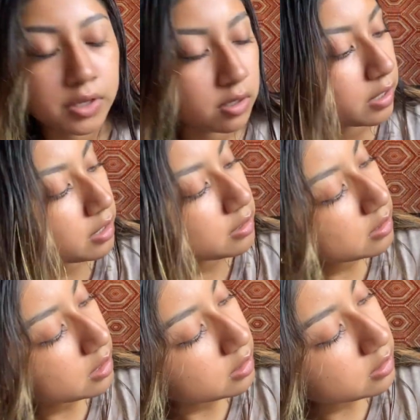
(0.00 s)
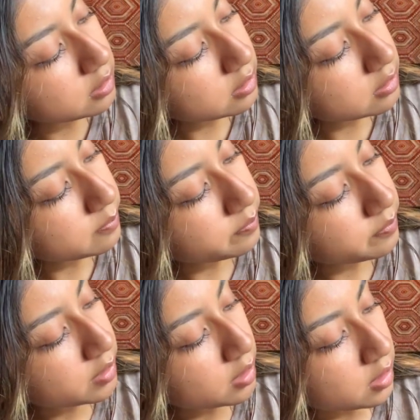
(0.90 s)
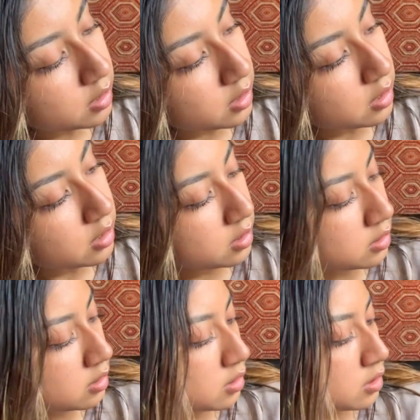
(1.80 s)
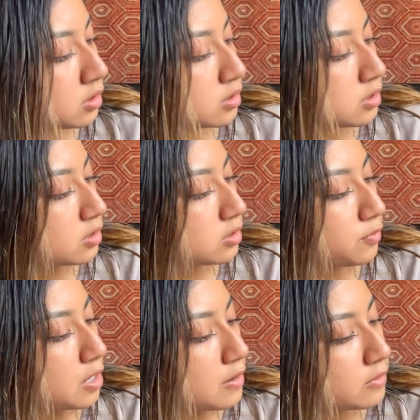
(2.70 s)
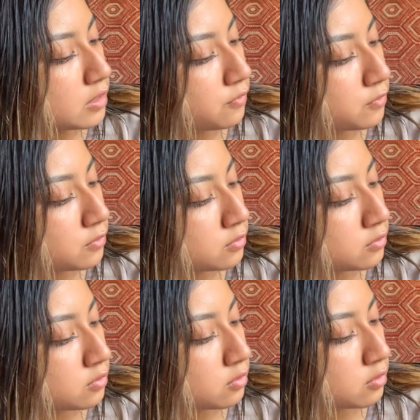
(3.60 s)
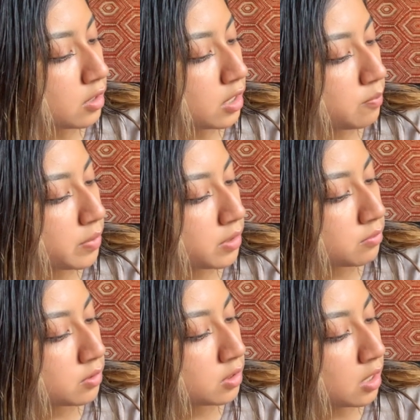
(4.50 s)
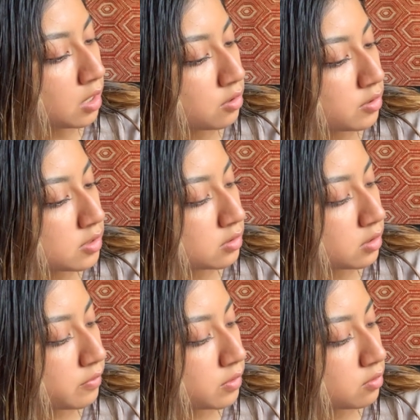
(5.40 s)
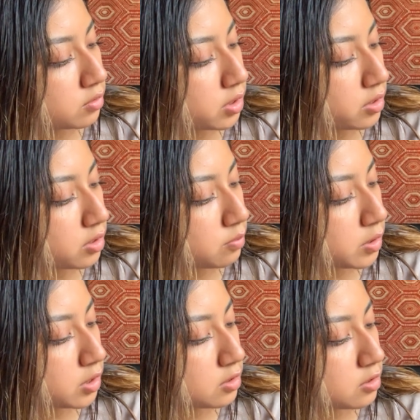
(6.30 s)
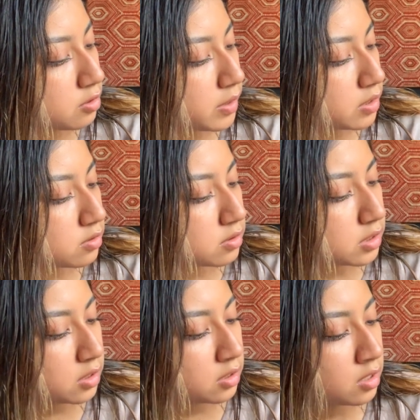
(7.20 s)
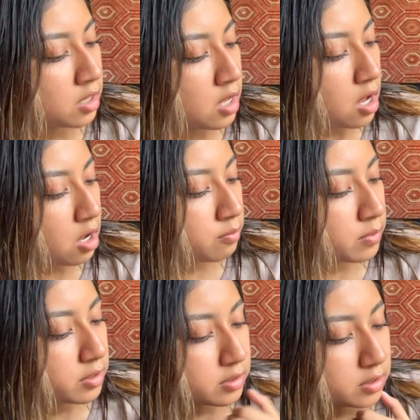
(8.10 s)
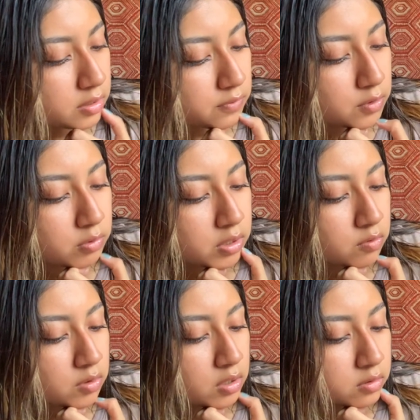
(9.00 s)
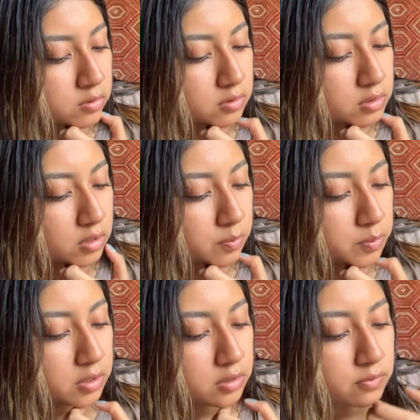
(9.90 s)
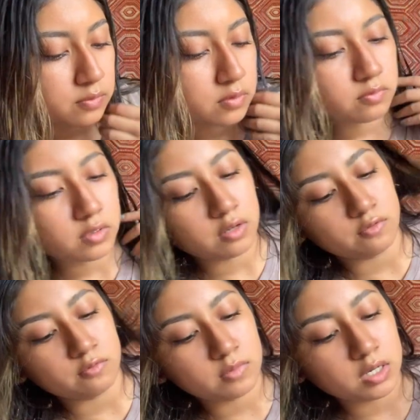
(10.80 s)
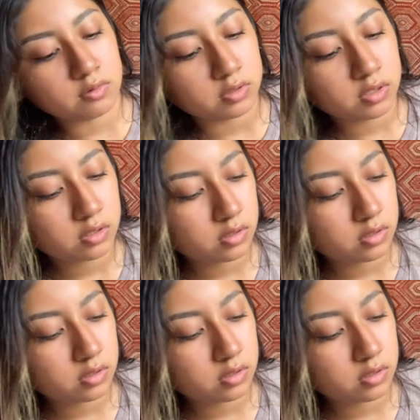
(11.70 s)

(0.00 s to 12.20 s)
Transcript: United States. And then it says, if you have an iPhone or iPad running iOS 11 or later, bring it nearby to sign in automatically. If you want, you can also set up this iPhone manually.